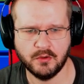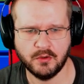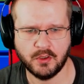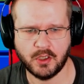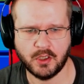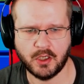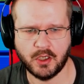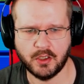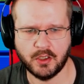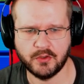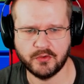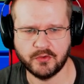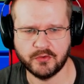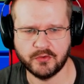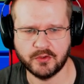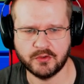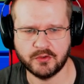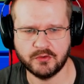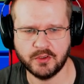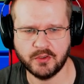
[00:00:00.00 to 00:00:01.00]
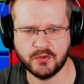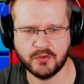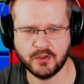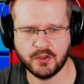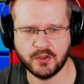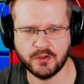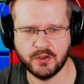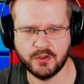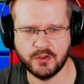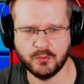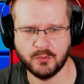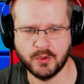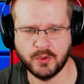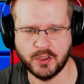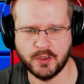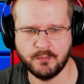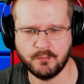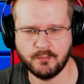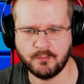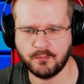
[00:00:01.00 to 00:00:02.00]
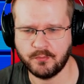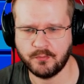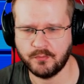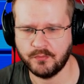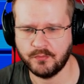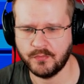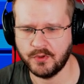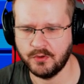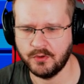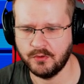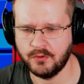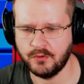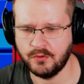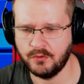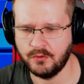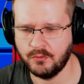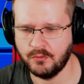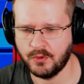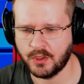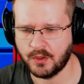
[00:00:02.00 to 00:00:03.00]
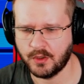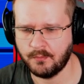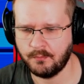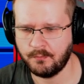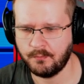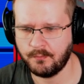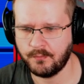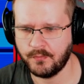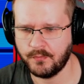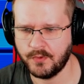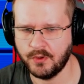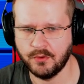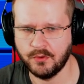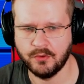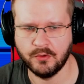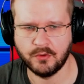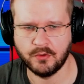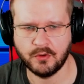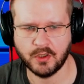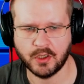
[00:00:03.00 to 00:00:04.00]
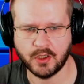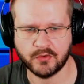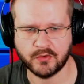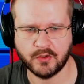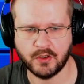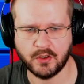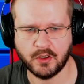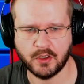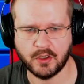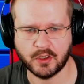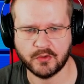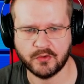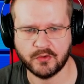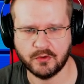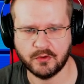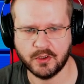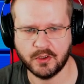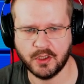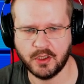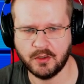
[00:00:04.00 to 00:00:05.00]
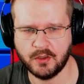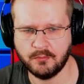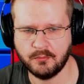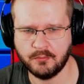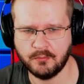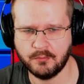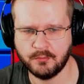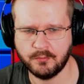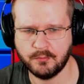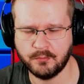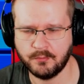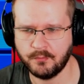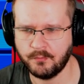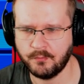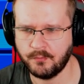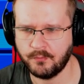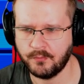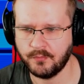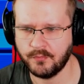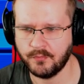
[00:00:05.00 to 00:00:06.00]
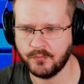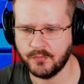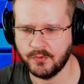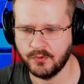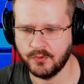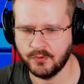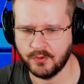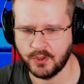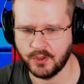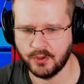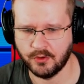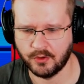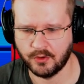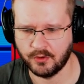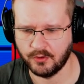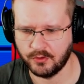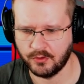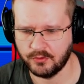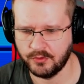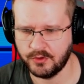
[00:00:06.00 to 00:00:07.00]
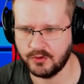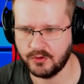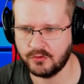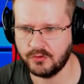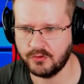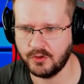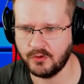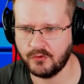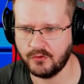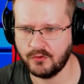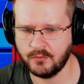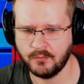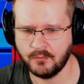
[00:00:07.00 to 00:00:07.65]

and since the trees are there in the way, you do wanna hook as hard as you can in order not to hit the trees,